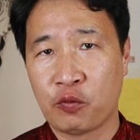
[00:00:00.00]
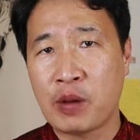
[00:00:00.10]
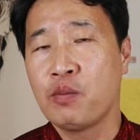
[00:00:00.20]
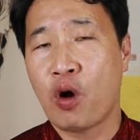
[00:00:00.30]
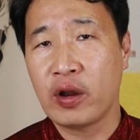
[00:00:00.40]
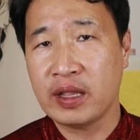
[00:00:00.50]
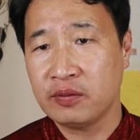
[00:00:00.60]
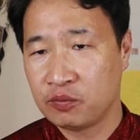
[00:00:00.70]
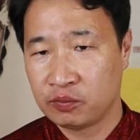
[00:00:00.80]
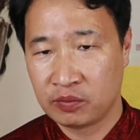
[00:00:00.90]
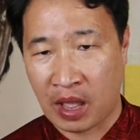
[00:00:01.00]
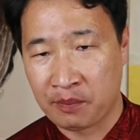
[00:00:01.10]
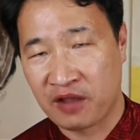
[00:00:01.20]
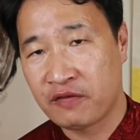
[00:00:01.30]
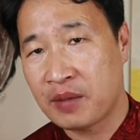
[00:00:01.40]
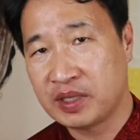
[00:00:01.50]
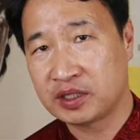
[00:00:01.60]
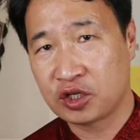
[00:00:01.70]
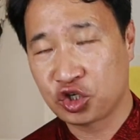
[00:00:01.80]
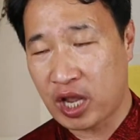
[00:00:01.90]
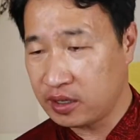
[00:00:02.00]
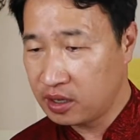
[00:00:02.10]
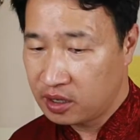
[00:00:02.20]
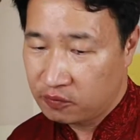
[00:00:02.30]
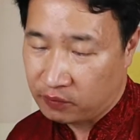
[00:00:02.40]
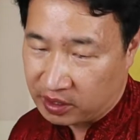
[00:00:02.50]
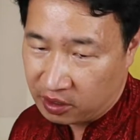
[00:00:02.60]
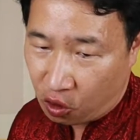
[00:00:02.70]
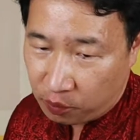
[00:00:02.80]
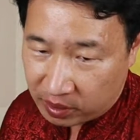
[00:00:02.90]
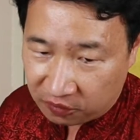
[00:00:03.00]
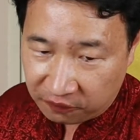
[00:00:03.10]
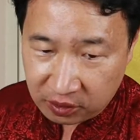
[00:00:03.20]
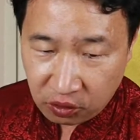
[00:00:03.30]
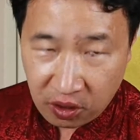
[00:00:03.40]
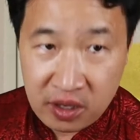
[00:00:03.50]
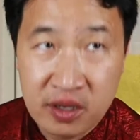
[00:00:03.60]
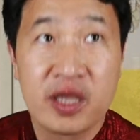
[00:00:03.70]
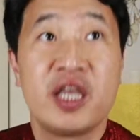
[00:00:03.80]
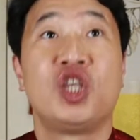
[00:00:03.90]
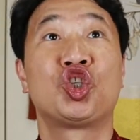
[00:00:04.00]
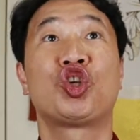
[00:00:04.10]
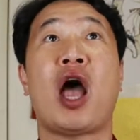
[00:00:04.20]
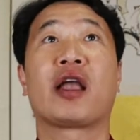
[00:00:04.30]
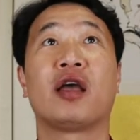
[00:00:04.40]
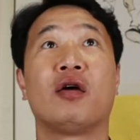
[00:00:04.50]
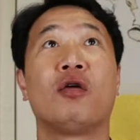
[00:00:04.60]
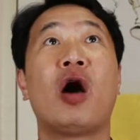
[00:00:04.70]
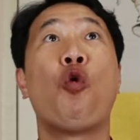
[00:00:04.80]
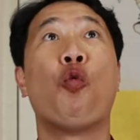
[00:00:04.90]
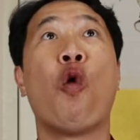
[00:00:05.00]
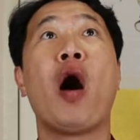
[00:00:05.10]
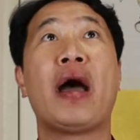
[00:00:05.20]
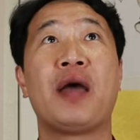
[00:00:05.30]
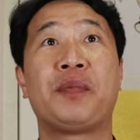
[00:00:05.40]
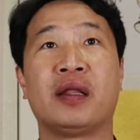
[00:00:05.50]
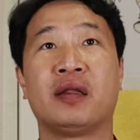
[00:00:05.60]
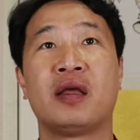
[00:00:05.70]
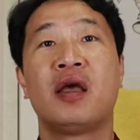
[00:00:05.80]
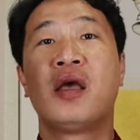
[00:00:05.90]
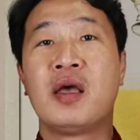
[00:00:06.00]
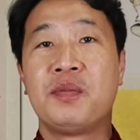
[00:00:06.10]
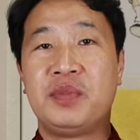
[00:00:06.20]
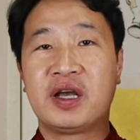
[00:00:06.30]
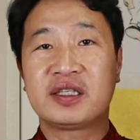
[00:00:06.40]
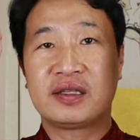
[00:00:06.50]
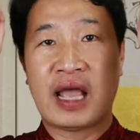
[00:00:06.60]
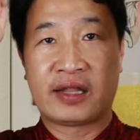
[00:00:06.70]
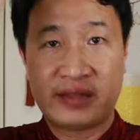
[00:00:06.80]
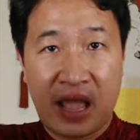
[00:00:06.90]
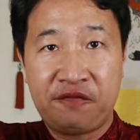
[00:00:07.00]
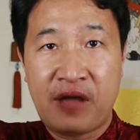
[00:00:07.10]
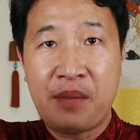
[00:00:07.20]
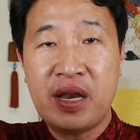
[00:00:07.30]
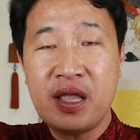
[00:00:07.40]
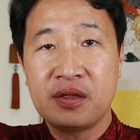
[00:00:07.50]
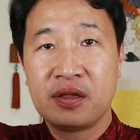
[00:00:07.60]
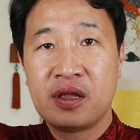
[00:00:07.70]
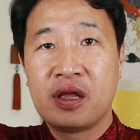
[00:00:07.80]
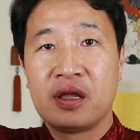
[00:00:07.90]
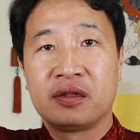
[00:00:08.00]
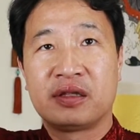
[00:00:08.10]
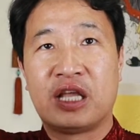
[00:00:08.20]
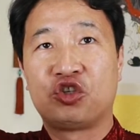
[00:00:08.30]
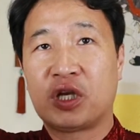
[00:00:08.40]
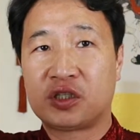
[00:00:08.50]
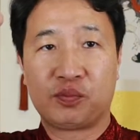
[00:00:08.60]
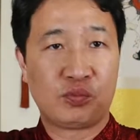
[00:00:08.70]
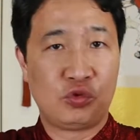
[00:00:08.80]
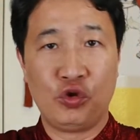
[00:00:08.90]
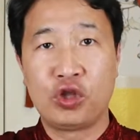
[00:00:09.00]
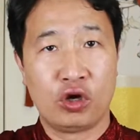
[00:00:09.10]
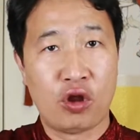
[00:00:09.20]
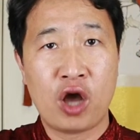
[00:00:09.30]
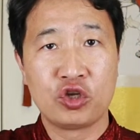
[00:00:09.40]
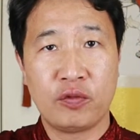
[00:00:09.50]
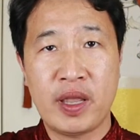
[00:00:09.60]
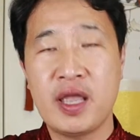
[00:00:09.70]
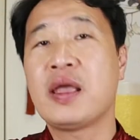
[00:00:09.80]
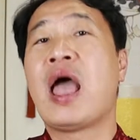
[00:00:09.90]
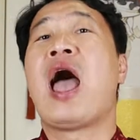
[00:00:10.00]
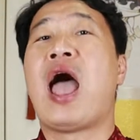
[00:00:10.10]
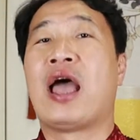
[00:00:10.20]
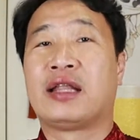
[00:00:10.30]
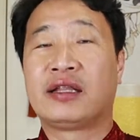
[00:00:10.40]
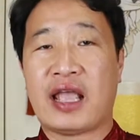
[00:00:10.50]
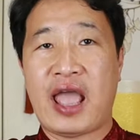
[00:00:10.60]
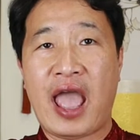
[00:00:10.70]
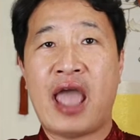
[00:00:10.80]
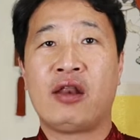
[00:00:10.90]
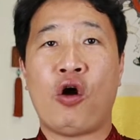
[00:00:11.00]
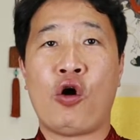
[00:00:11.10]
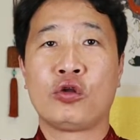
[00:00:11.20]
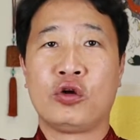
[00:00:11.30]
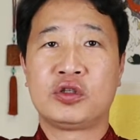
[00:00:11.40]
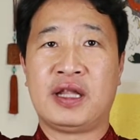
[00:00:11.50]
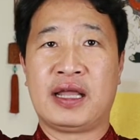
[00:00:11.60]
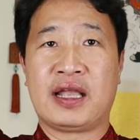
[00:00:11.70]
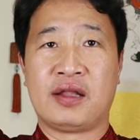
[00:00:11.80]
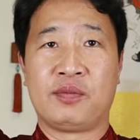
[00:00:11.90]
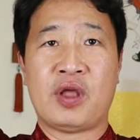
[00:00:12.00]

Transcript: one morning, my friend Mr. Chen, when he opened the front door, he shocked. Oh, what happened? Because at that family, they just do the laundry, and then they hang all those like